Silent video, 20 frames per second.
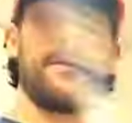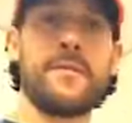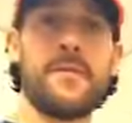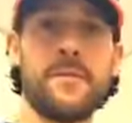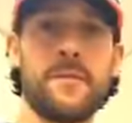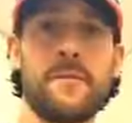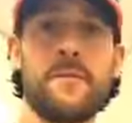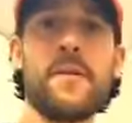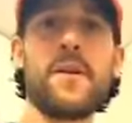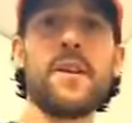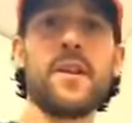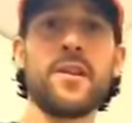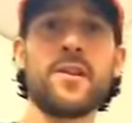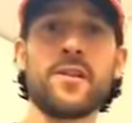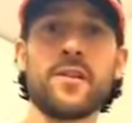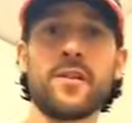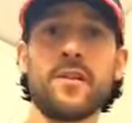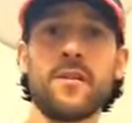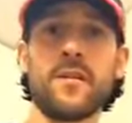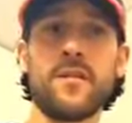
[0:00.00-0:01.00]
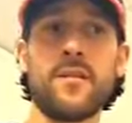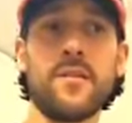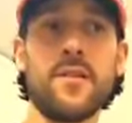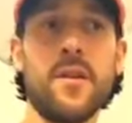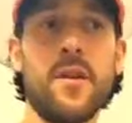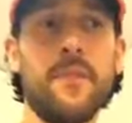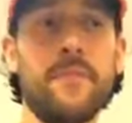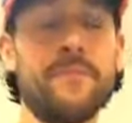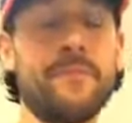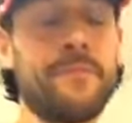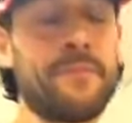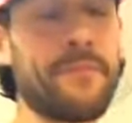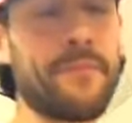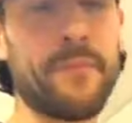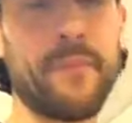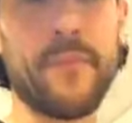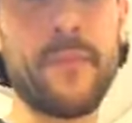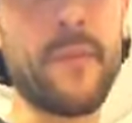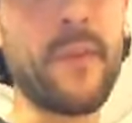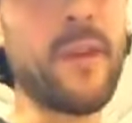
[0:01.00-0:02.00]
the finish, you know?
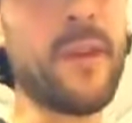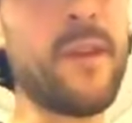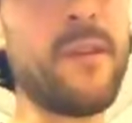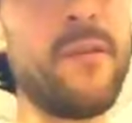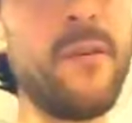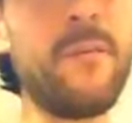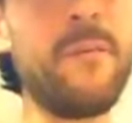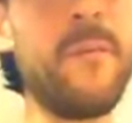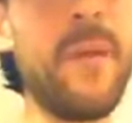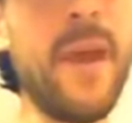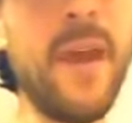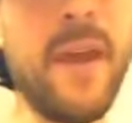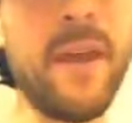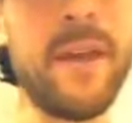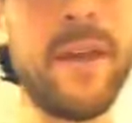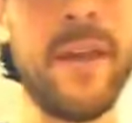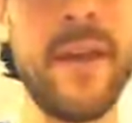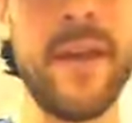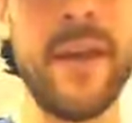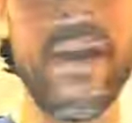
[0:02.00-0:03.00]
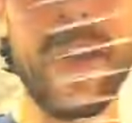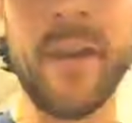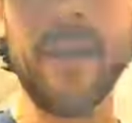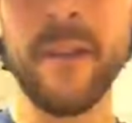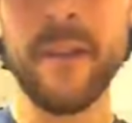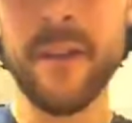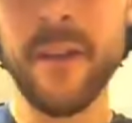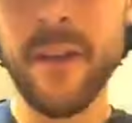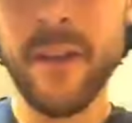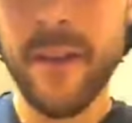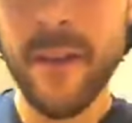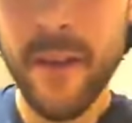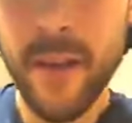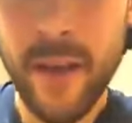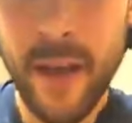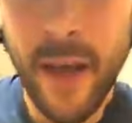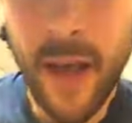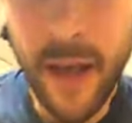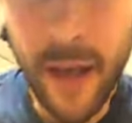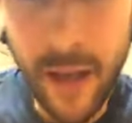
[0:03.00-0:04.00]
But man, it's
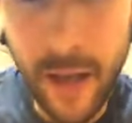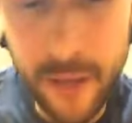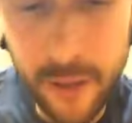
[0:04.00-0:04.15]
I